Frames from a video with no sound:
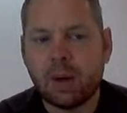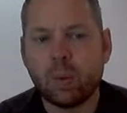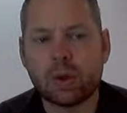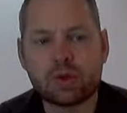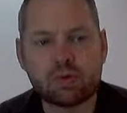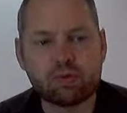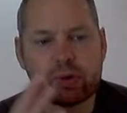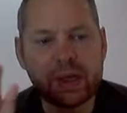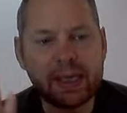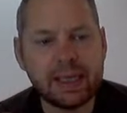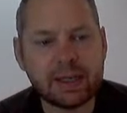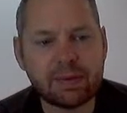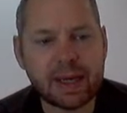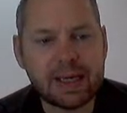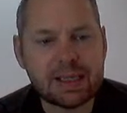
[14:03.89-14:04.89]
What's
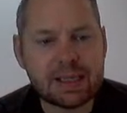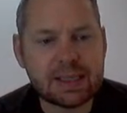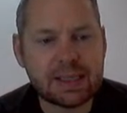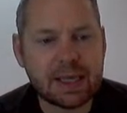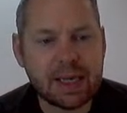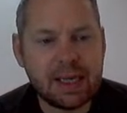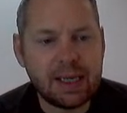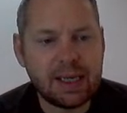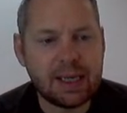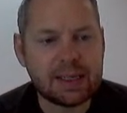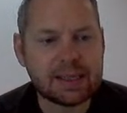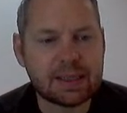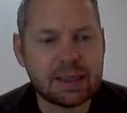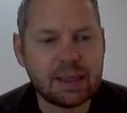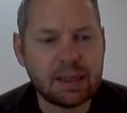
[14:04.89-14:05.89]
really great to see
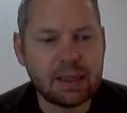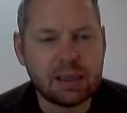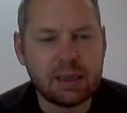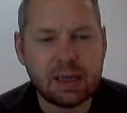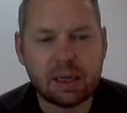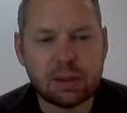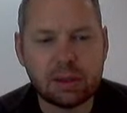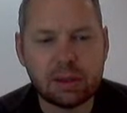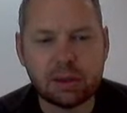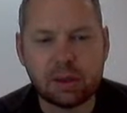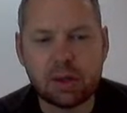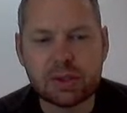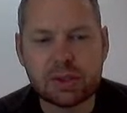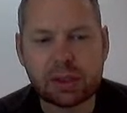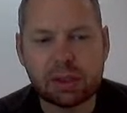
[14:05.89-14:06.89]
is that
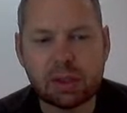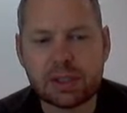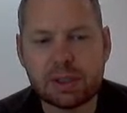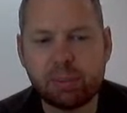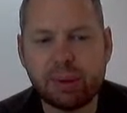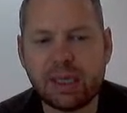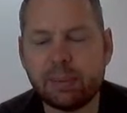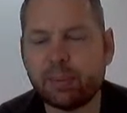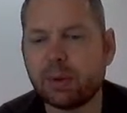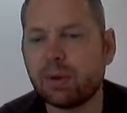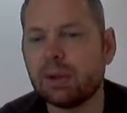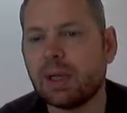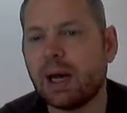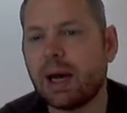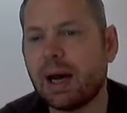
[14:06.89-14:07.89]
lots and lots of
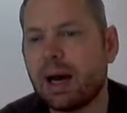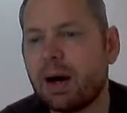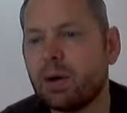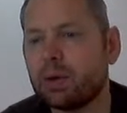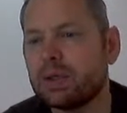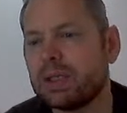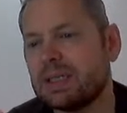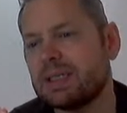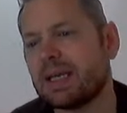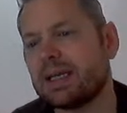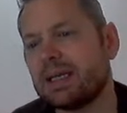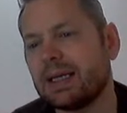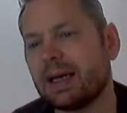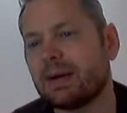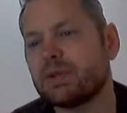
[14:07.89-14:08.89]
people are
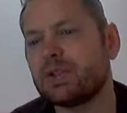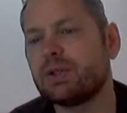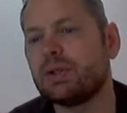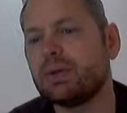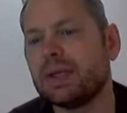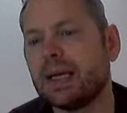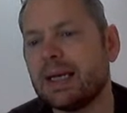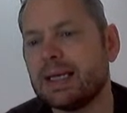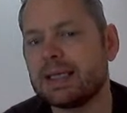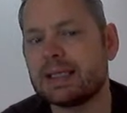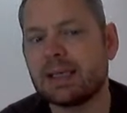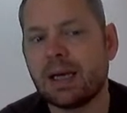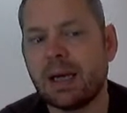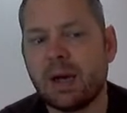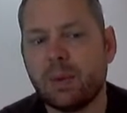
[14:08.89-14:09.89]
understanding how to do
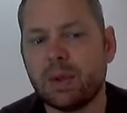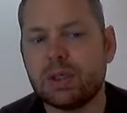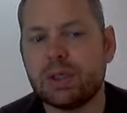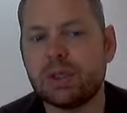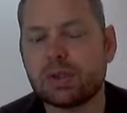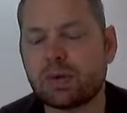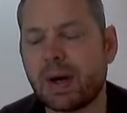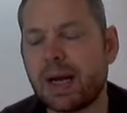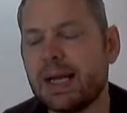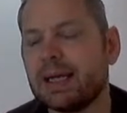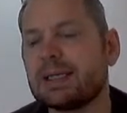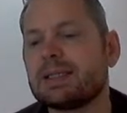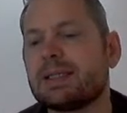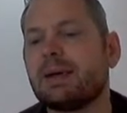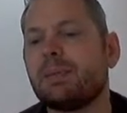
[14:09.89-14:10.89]
this, which is great
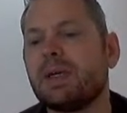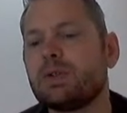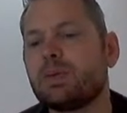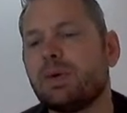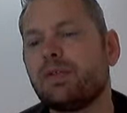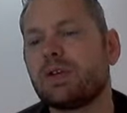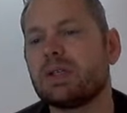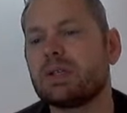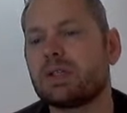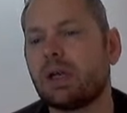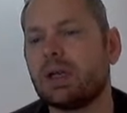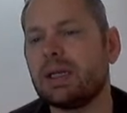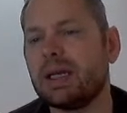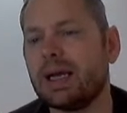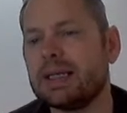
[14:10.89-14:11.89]
because that means we've
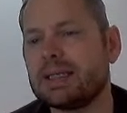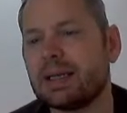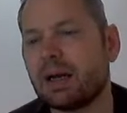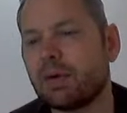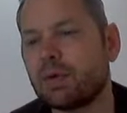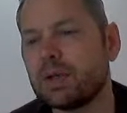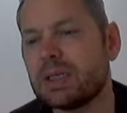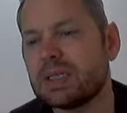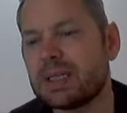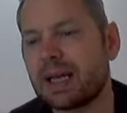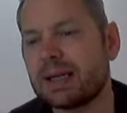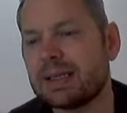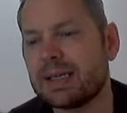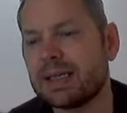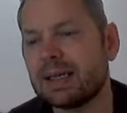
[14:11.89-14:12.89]
consolidated our
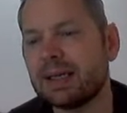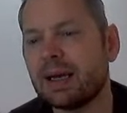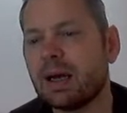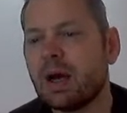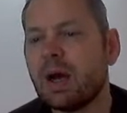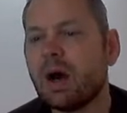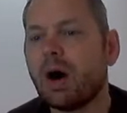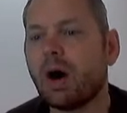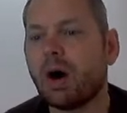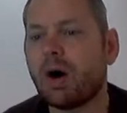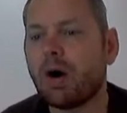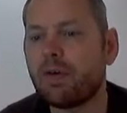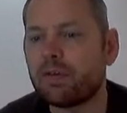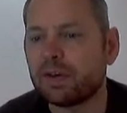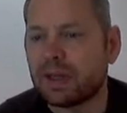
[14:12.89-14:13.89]
understanding
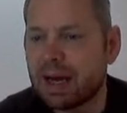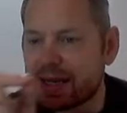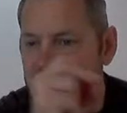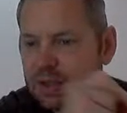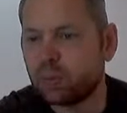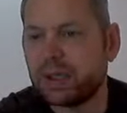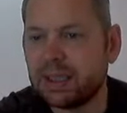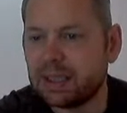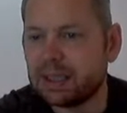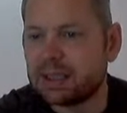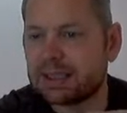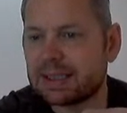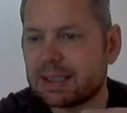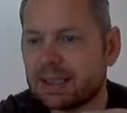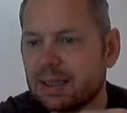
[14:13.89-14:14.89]
of last
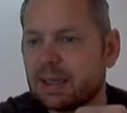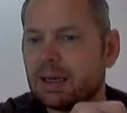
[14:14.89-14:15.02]
week's